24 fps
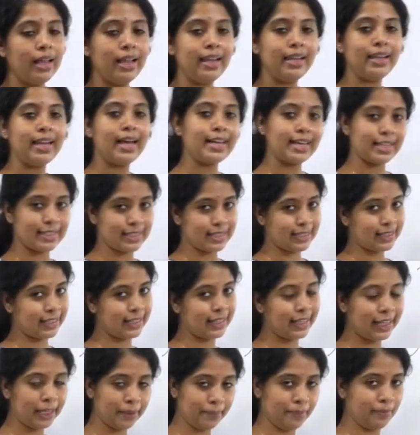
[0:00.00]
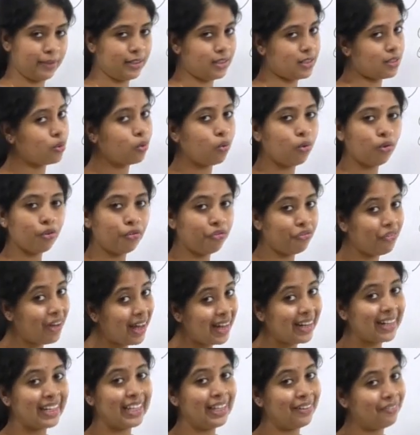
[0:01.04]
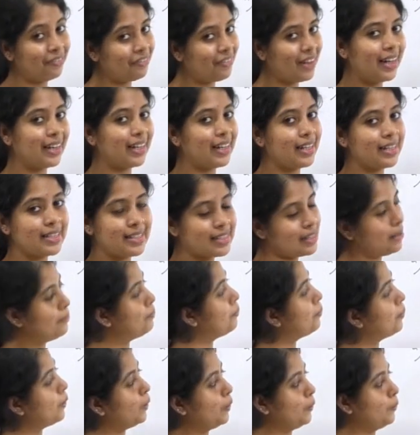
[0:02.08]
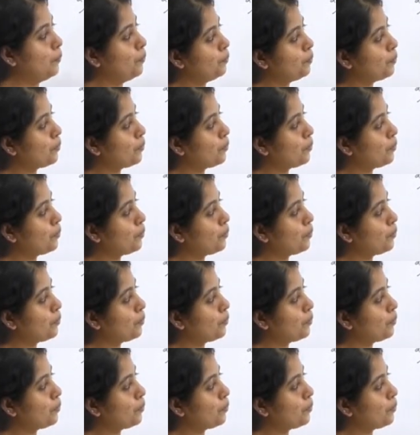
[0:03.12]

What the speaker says: let us keep this very, very simple.